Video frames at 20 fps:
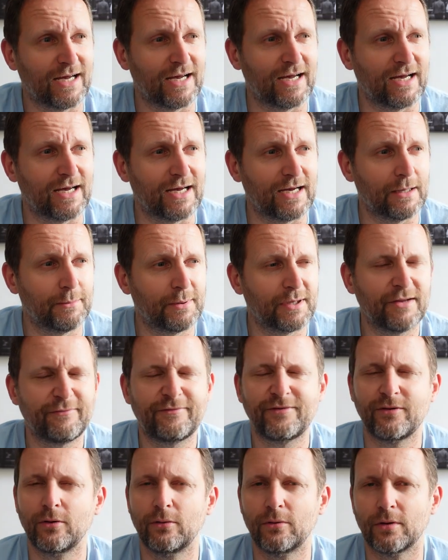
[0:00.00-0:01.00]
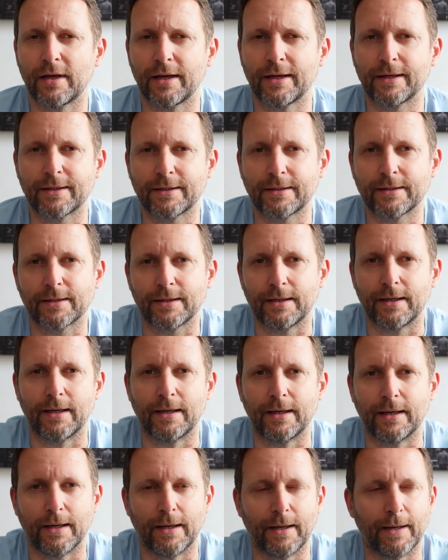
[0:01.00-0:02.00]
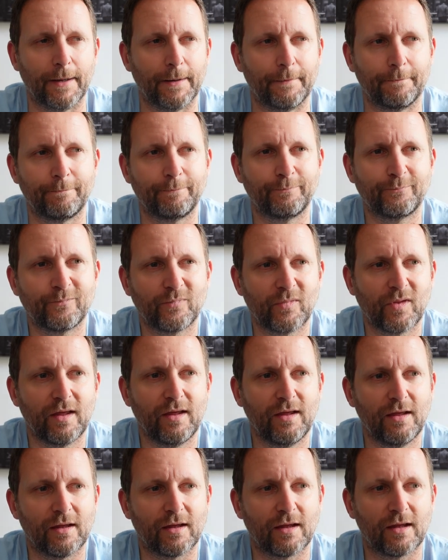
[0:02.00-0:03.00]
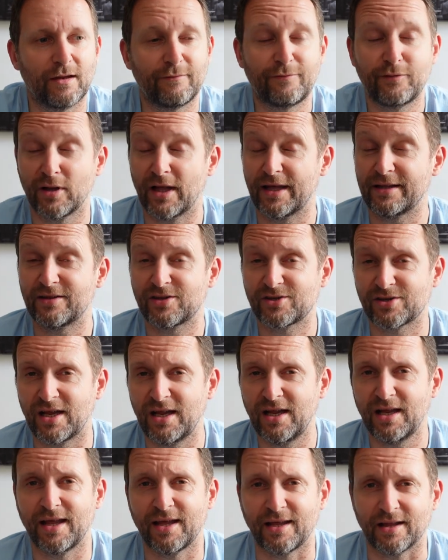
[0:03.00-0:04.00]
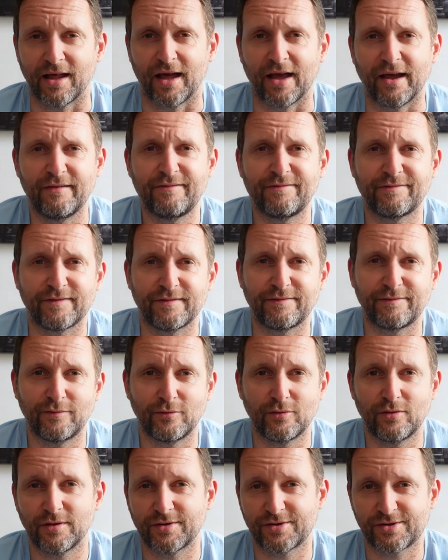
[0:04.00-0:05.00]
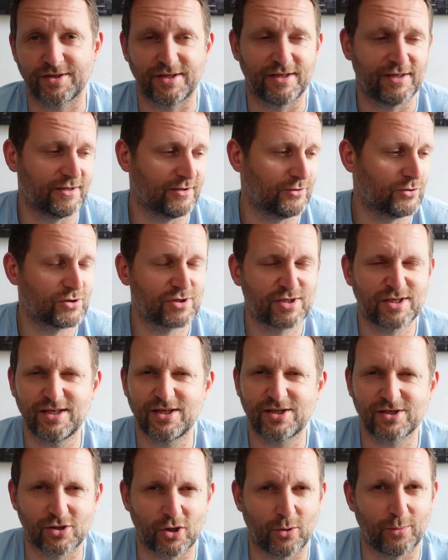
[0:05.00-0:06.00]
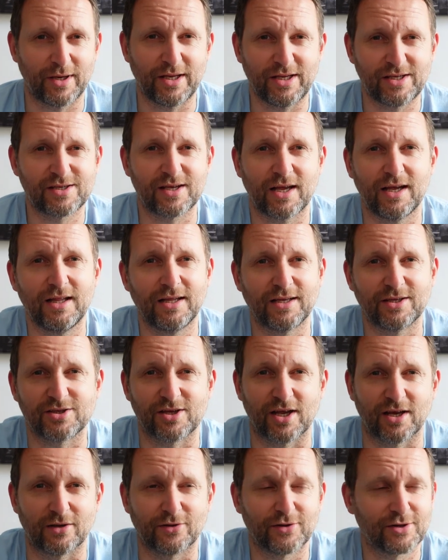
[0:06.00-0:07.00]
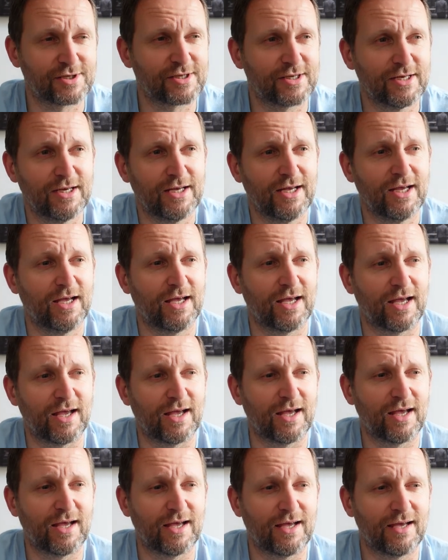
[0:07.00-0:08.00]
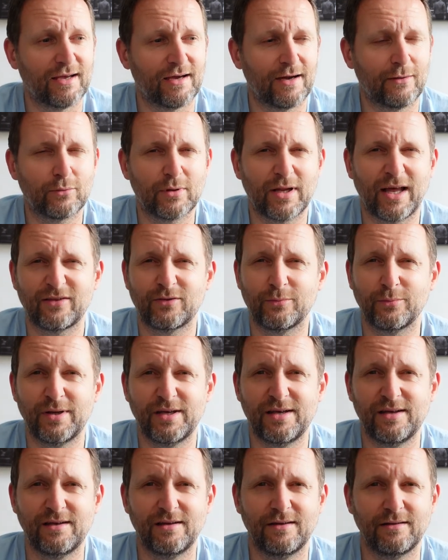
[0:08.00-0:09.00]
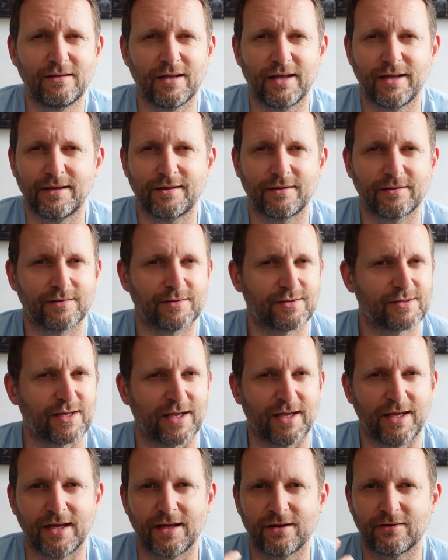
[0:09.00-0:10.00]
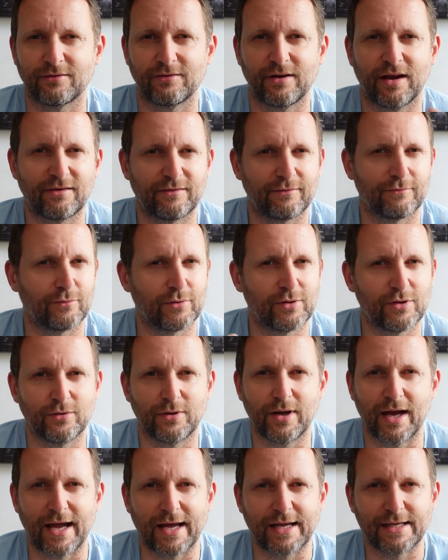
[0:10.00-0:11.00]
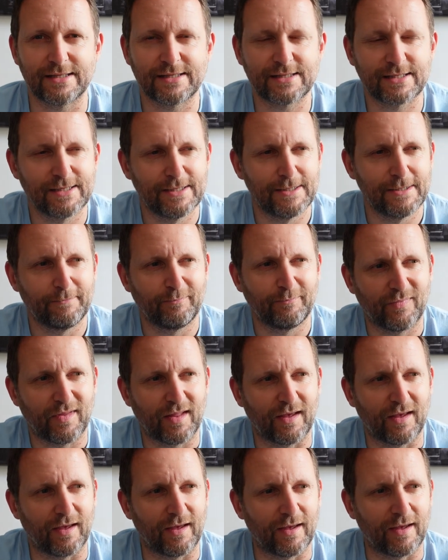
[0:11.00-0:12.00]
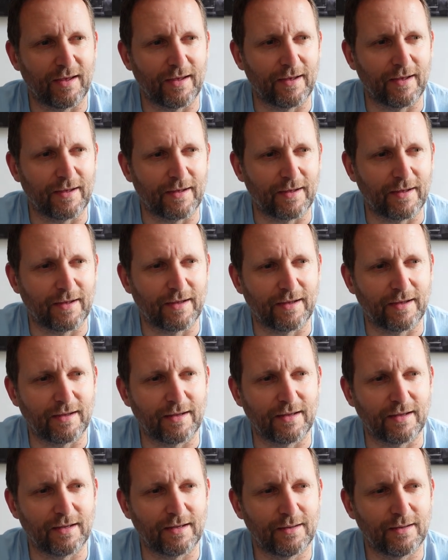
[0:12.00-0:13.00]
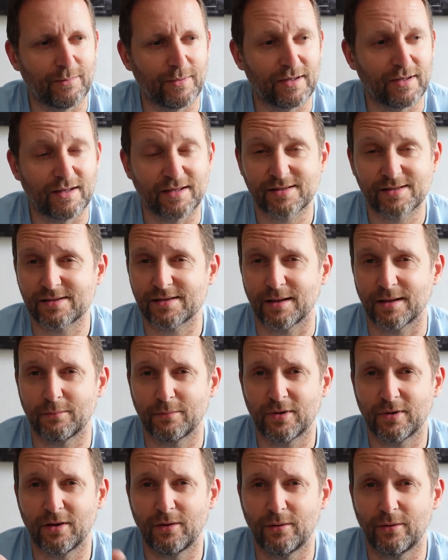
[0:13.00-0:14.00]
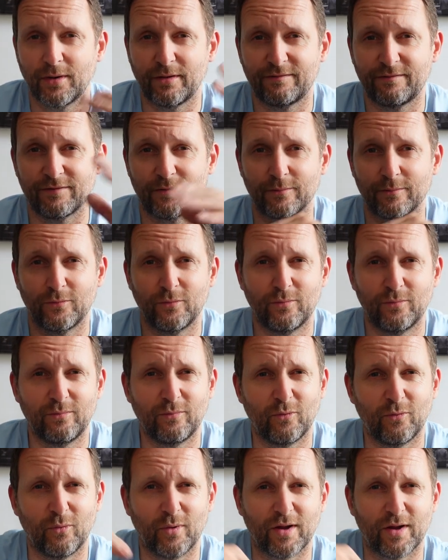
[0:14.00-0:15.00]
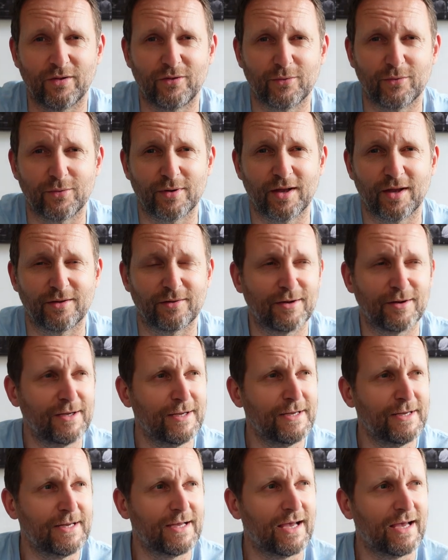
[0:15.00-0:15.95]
But if you like. And if you like the sailing life, if you see so many sailing channels, I would like to be like stay interactive with you guys. But that's I'm going from one to another.